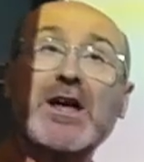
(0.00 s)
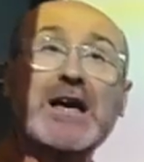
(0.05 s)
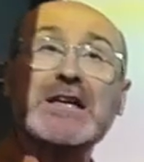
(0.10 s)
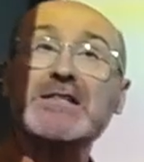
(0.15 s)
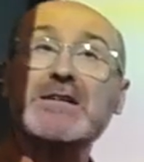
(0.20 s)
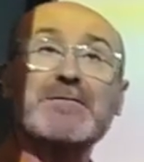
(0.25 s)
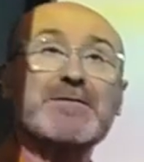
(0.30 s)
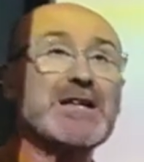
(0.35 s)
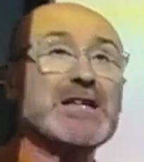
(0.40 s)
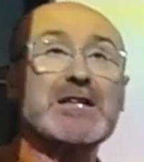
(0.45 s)
has
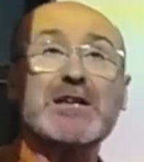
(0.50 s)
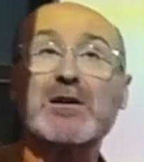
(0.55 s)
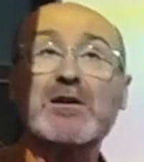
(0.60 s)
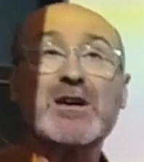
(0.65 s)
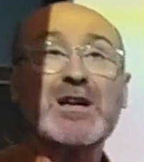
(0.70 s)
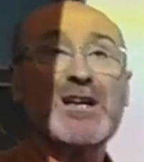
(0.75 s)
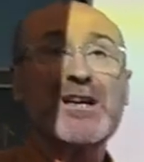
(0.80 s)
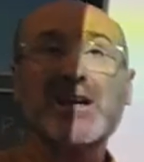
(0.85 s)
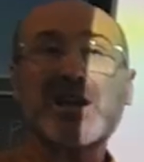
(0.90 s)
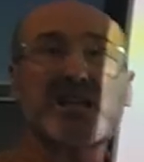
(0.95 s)
a video.
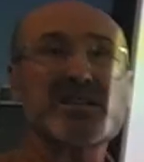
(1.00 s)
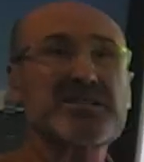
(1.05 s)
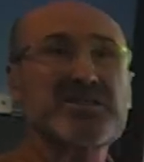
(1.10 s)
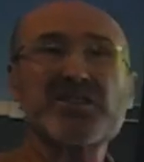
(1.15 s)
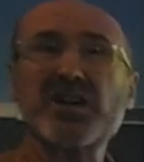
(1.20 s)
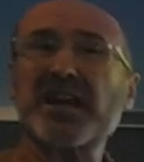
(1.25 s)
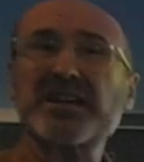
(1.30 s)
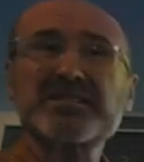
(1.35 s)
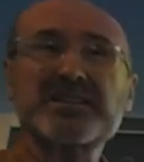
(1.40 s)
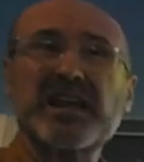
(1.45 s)
It's
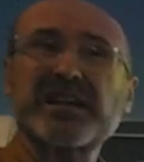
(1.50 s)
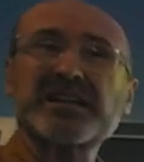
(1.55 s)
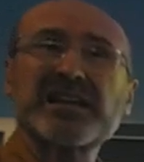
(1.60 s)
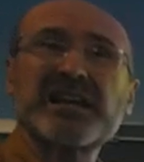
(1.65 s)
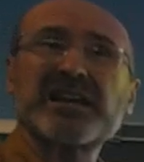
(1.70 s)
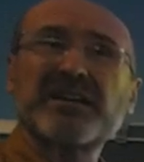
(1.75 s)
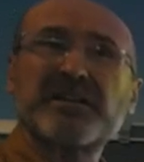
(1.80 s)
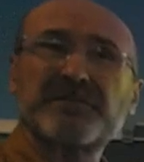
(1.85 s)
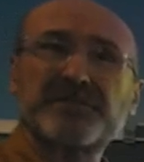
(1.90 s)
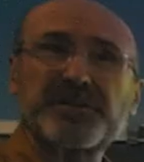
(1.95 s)
just that
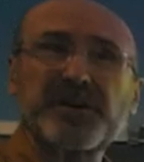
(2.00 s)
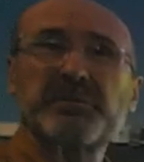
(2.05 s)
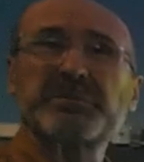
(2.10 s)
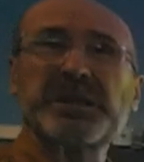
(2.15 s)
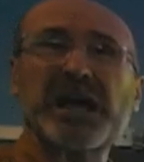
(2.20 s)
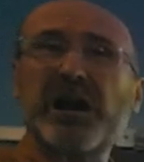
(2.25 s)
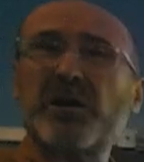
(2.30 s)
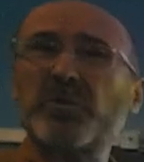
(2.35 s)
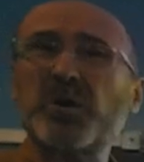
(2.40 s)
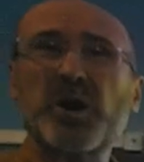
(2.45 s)
from
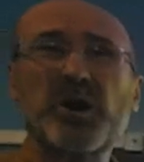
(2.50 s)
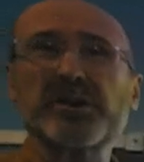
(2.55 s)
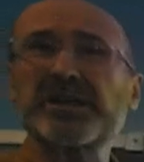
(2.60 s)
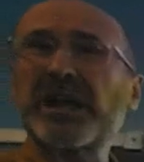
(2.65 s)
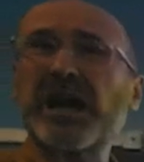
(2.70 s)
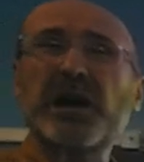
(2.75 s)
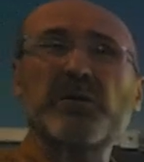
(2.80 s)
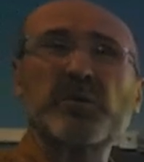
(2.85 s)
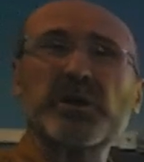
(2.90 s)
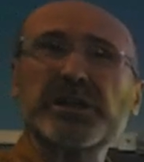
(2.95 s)
now on,
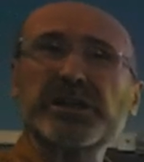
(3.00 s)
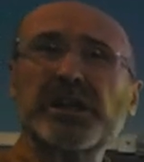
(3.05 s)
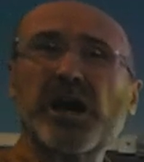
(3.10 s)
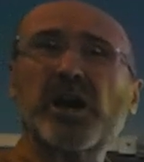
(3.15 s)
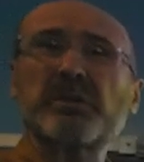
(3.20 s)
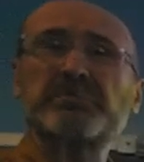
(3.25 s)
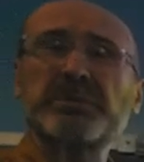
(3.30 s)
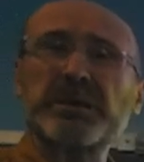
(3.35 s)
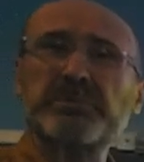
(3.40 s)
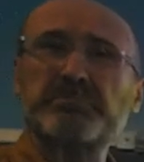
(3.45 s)
I will
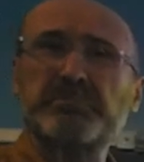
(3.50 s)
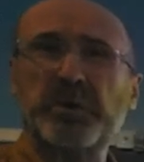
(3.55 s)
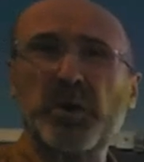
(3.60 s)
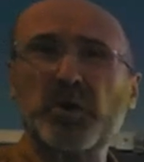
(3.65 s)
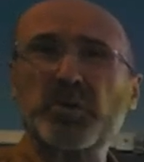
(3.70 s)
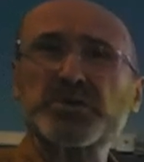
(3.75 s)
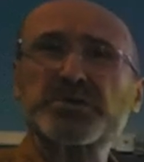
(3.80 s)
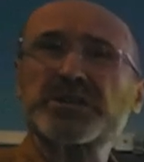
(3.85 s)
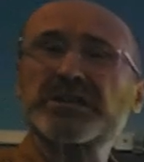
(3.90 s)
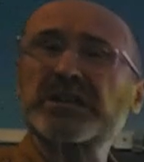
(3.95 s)
not be
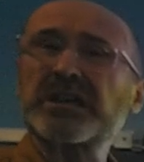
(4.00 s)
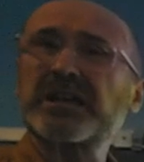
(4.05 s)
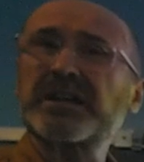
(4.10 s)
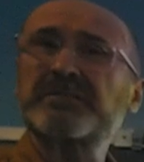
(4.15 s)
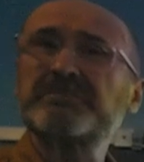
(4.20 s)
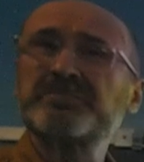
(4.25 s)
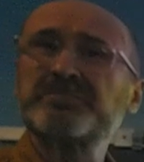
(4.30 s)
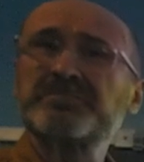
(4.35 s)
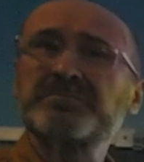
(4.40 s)
posting